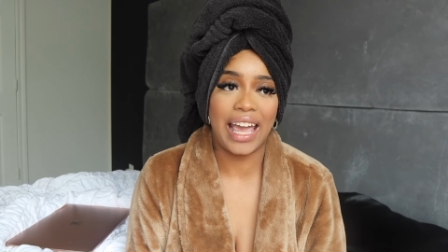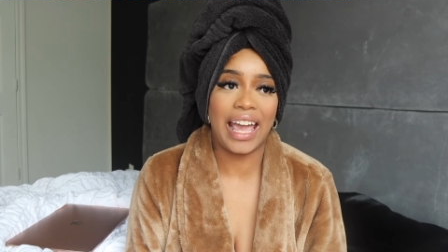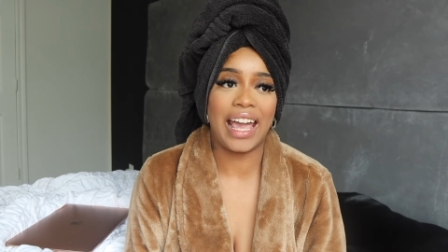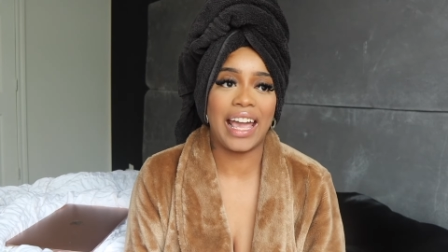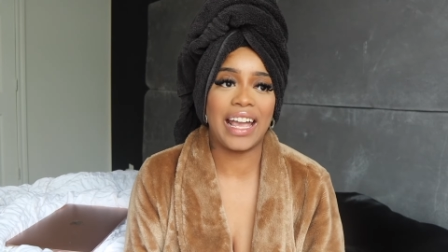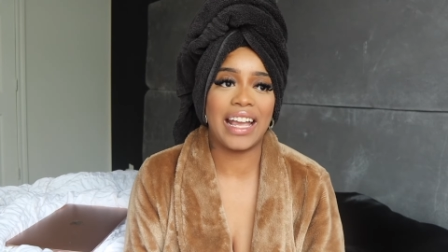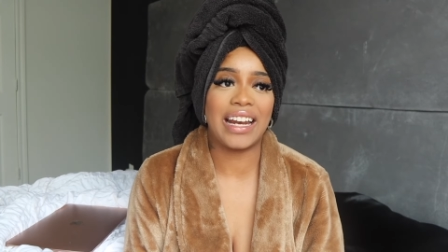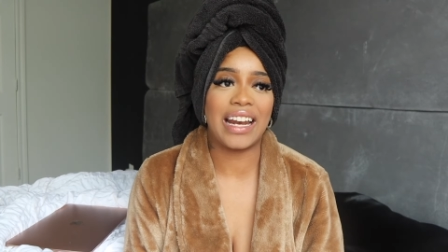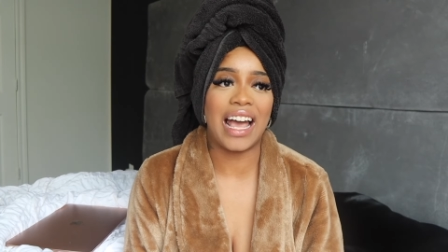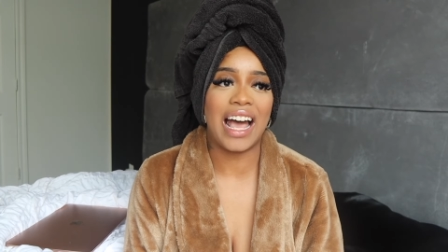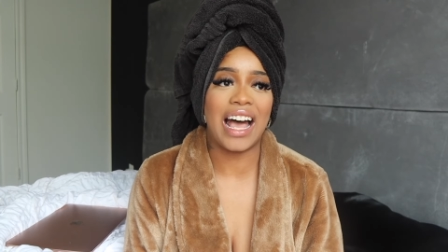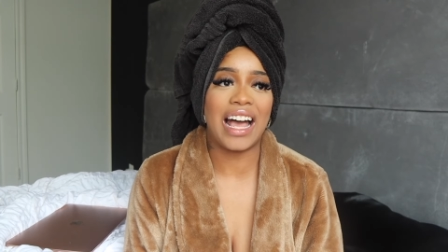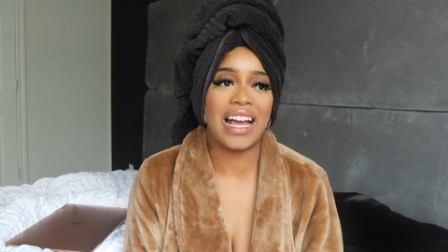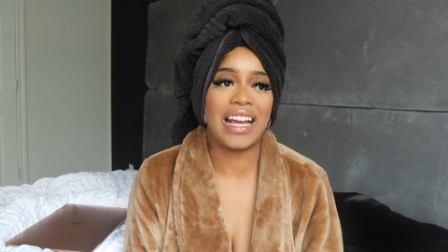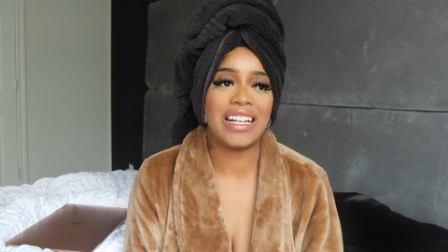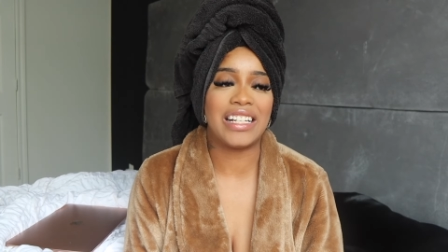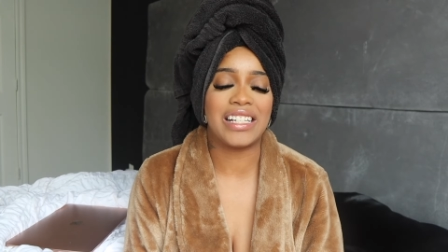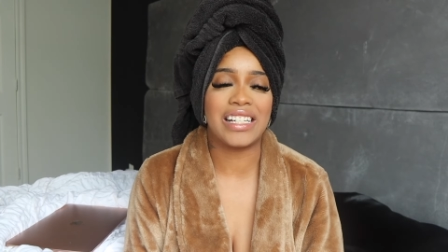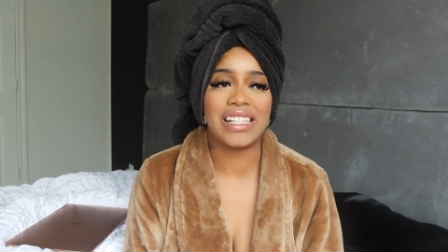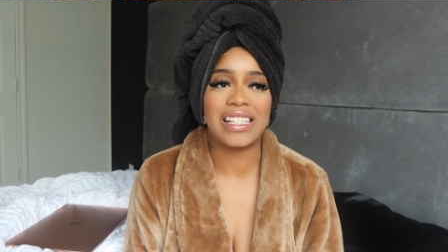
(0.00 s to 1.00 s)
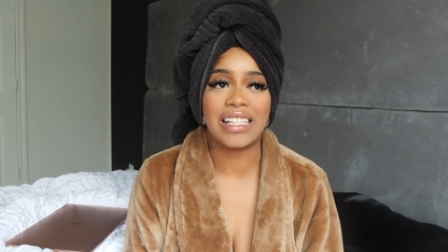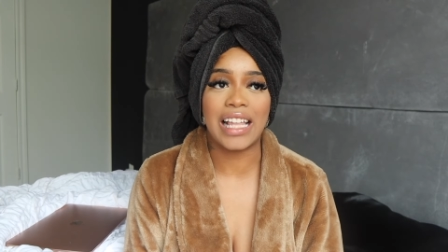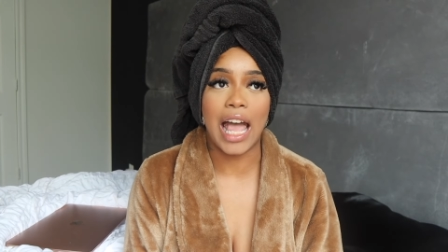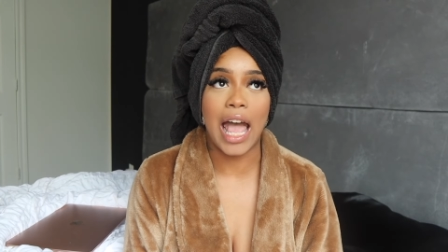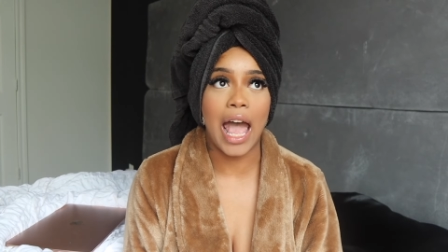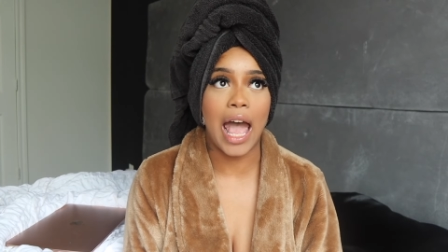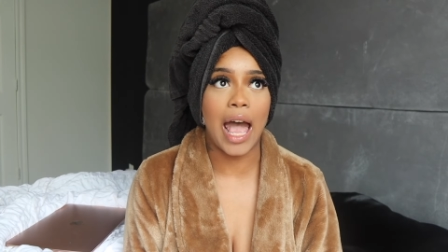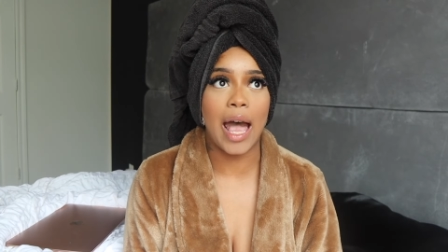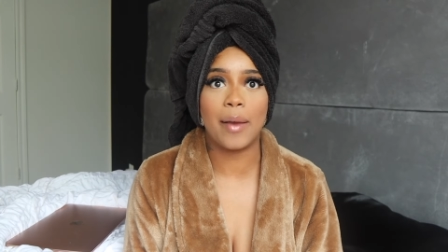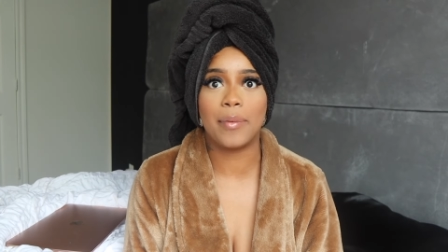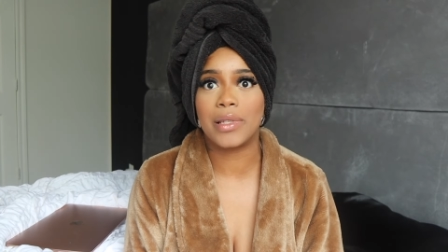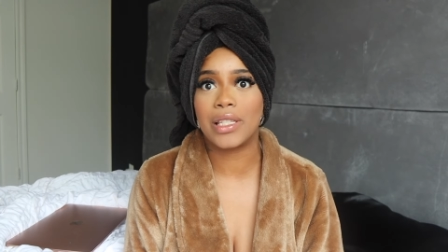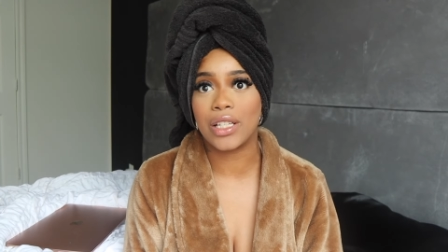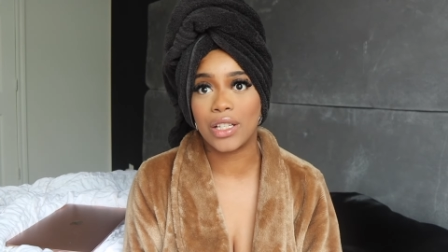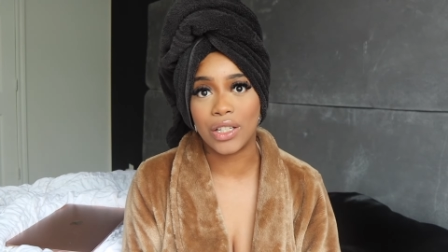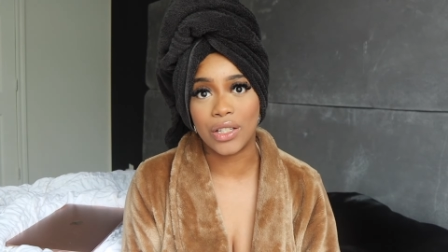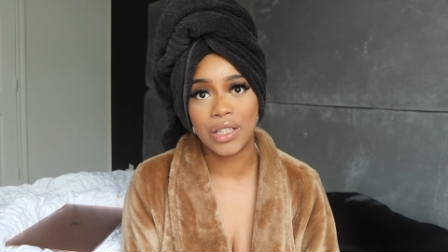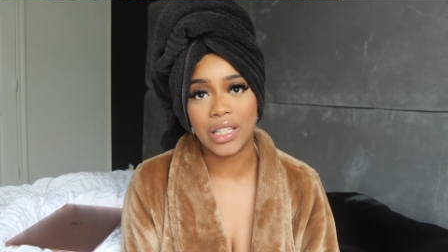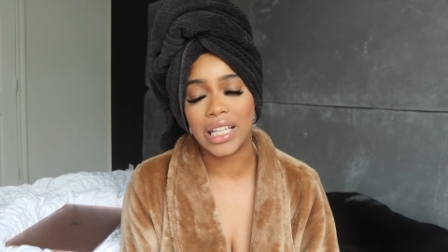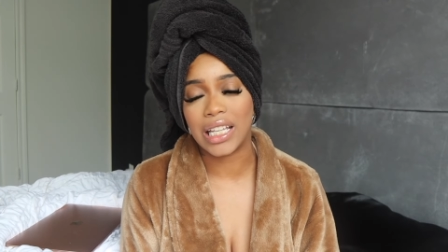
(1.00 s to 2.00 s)
And I just
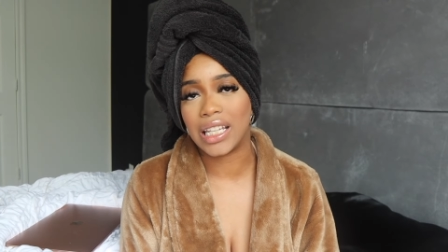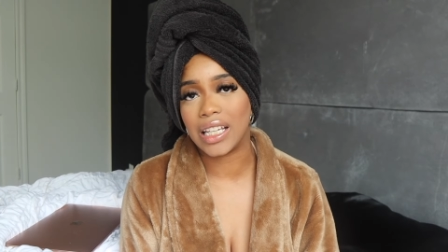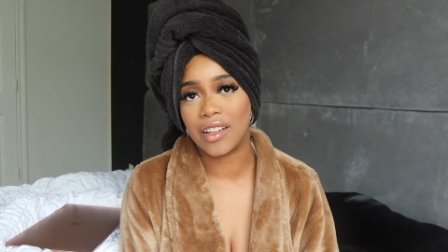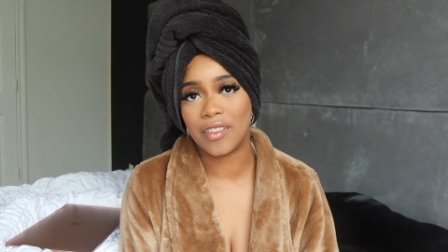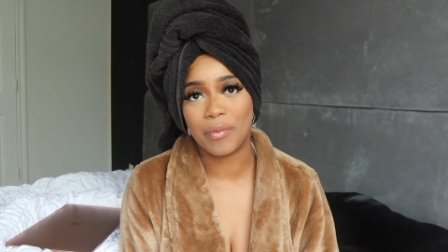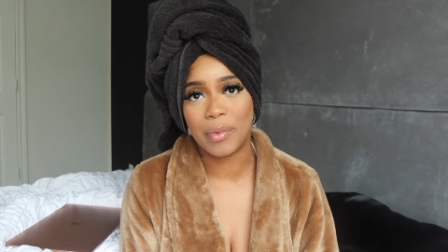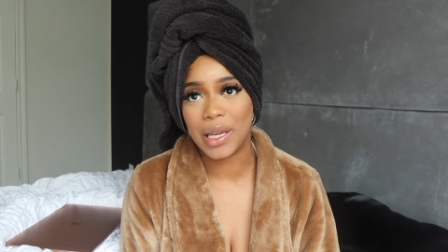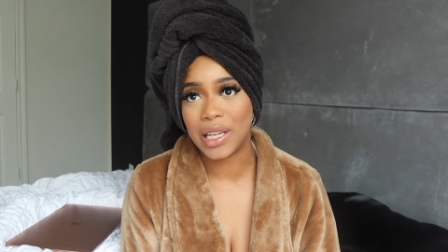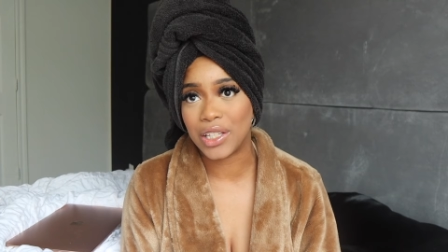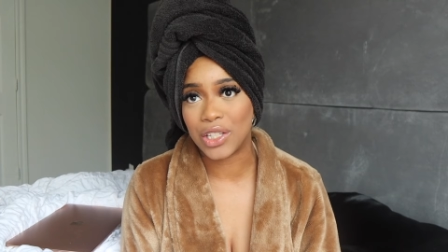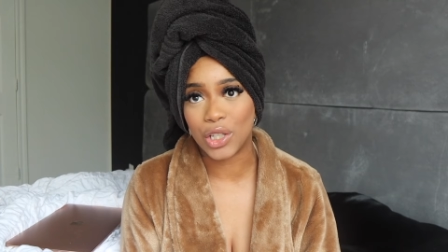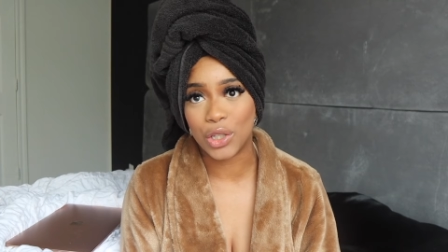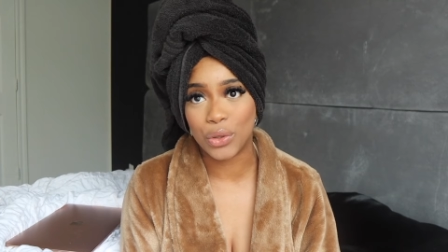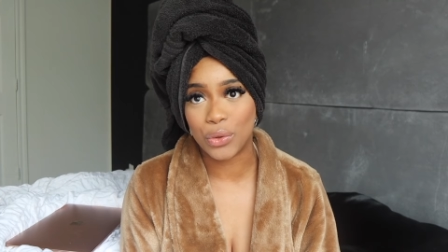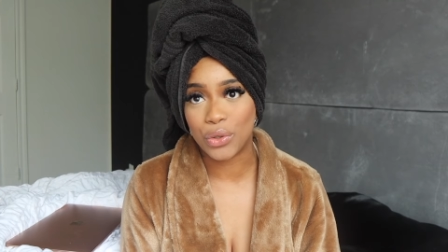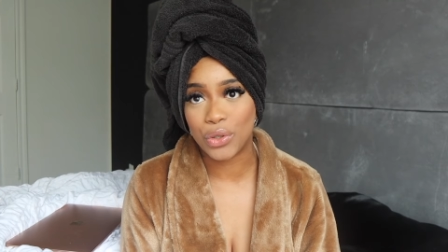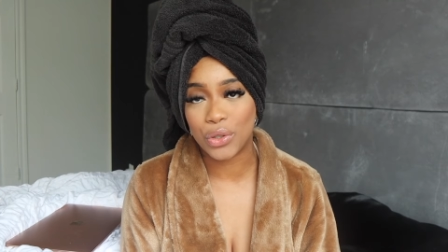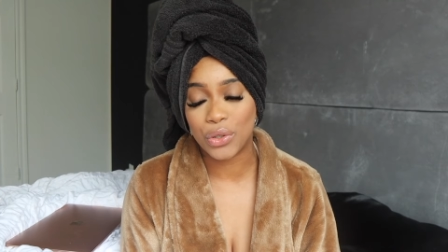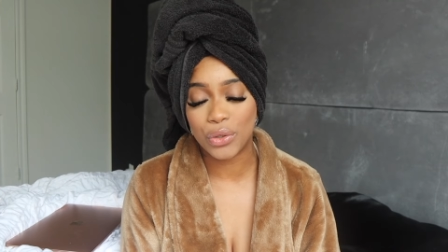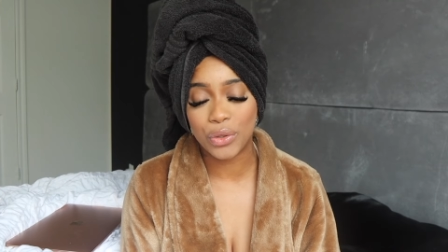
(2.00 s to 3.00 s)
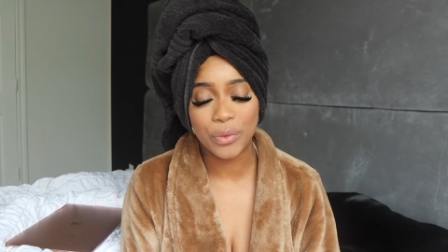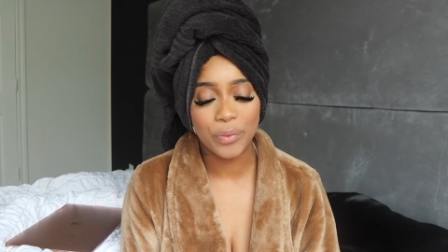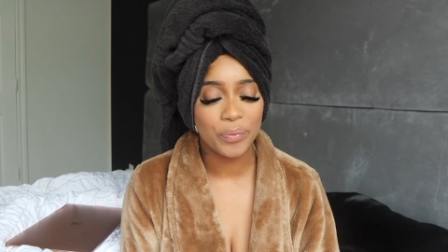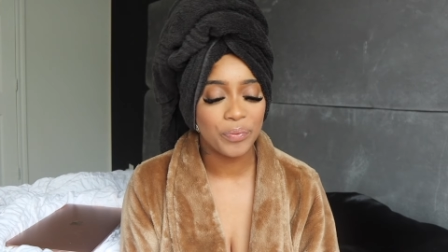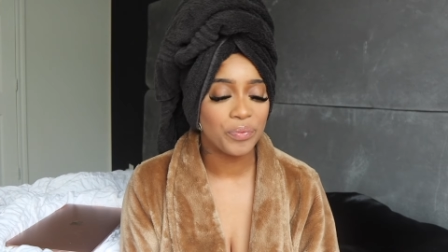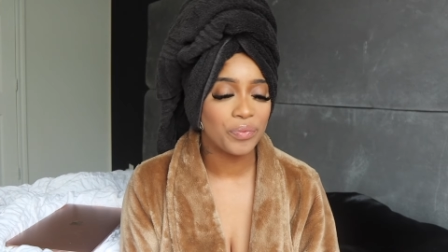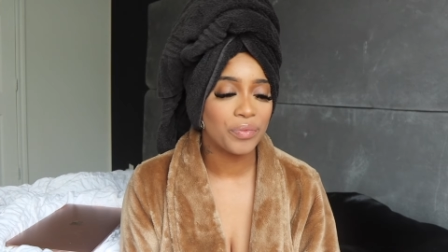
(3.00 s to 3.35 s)
absolutely love being delusional.